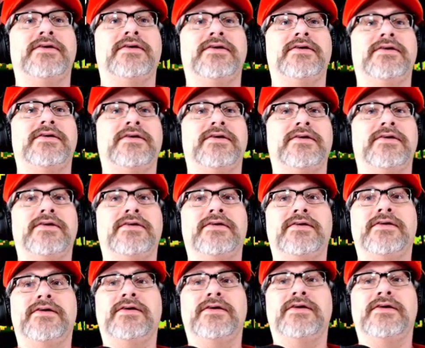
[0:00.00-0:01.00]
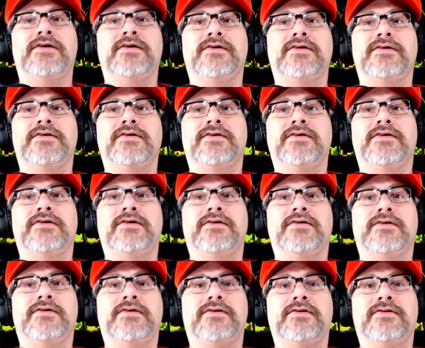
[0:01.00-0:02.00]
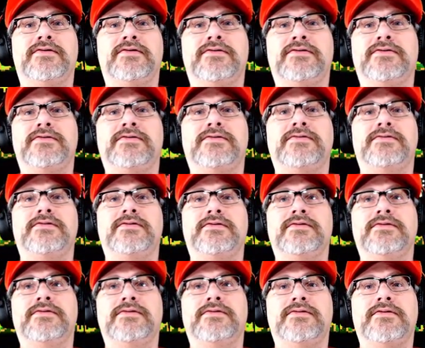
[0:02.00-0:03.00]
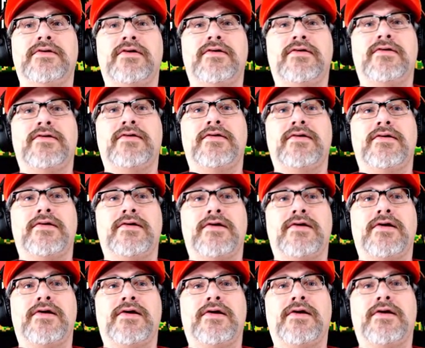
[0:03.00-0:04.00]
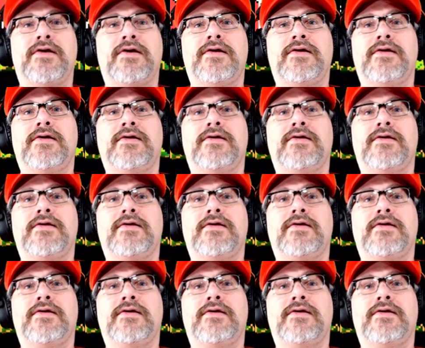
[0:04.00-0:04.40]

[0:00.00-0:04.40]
Nobody speaks.